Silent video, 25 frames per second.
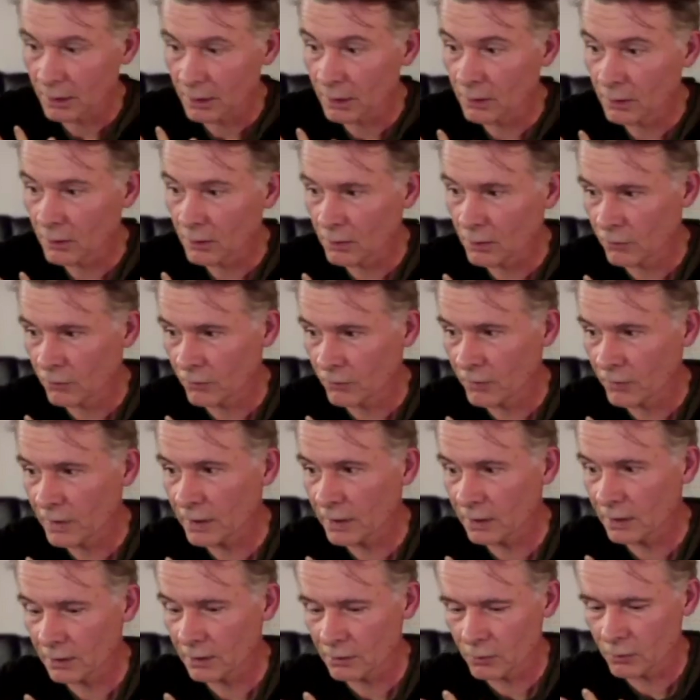the
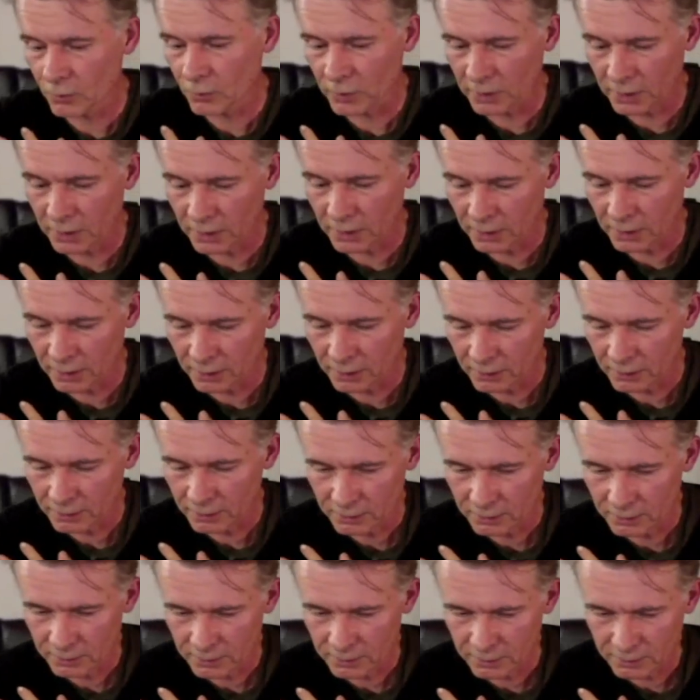field where,
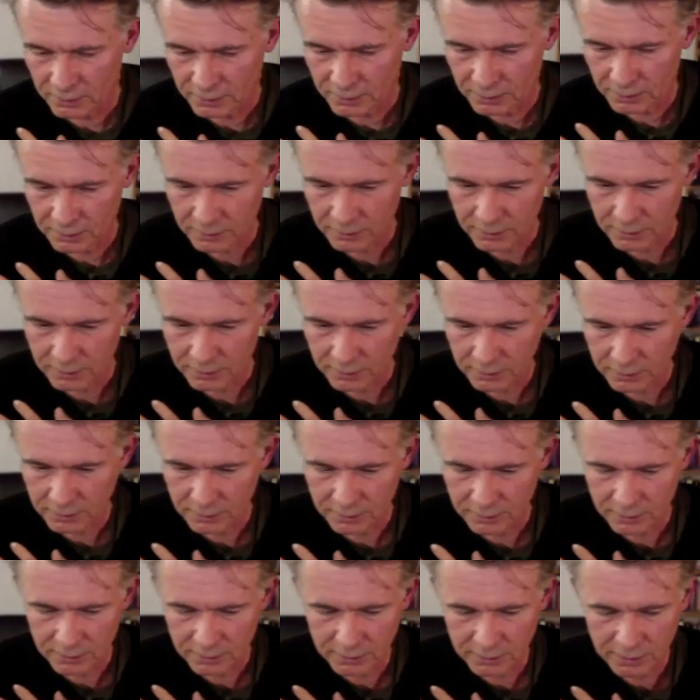
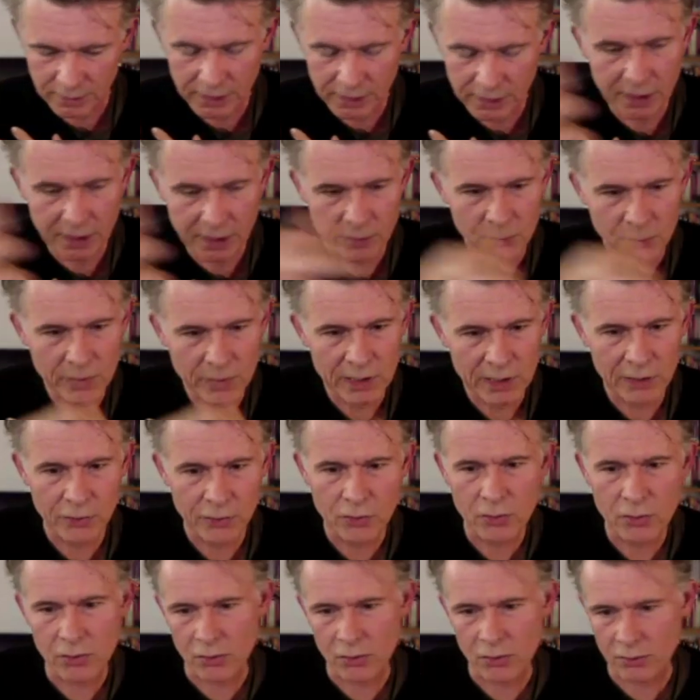in the
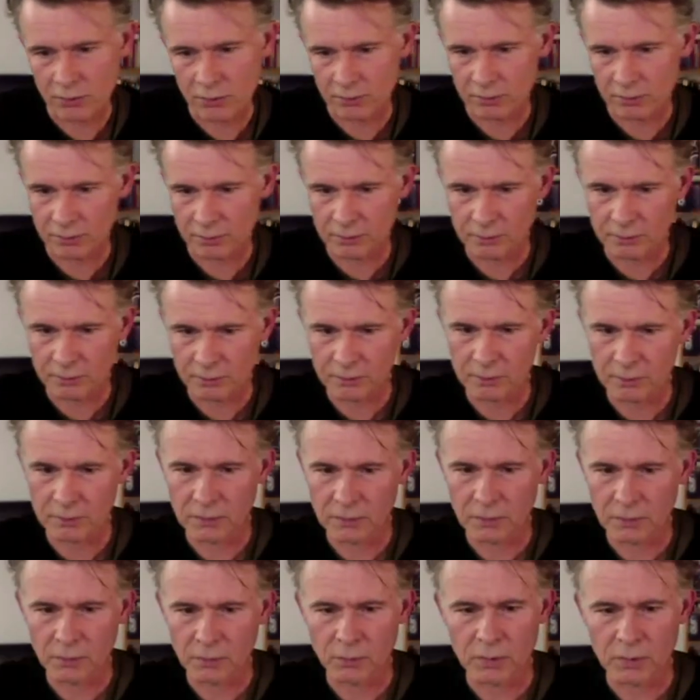milieu
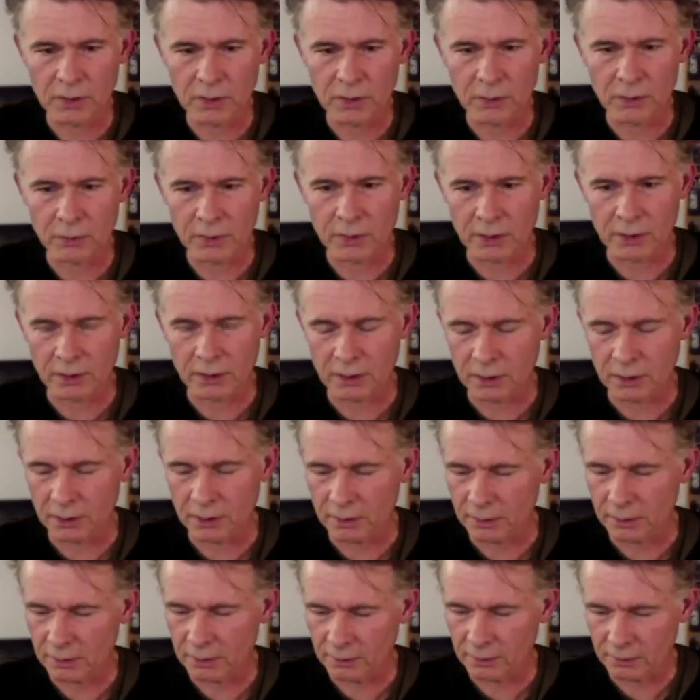where we
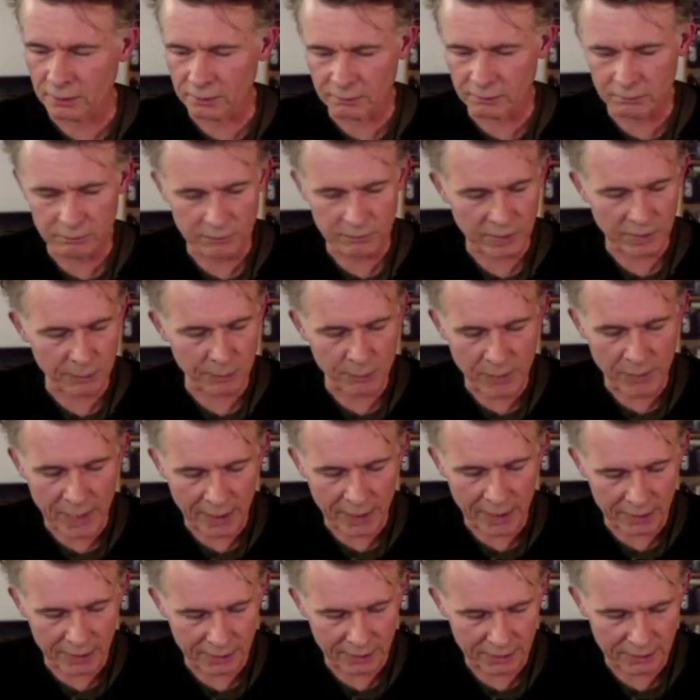are
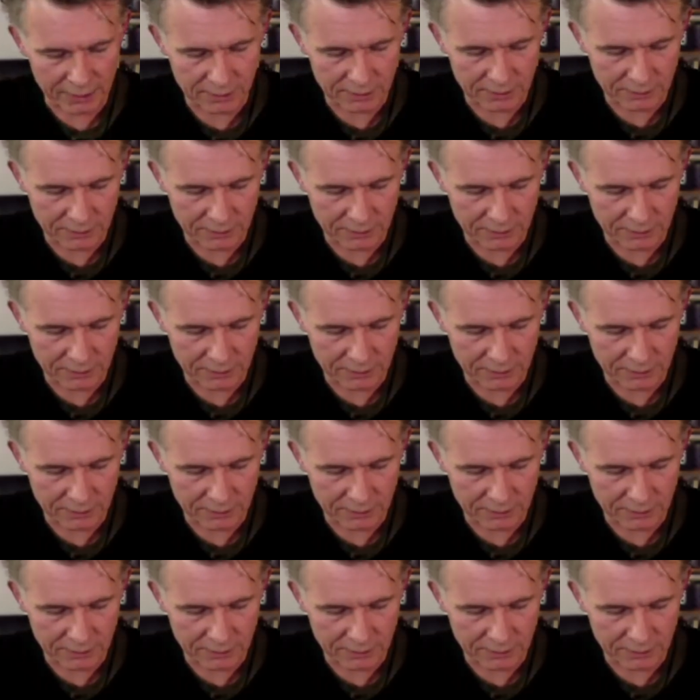embedded.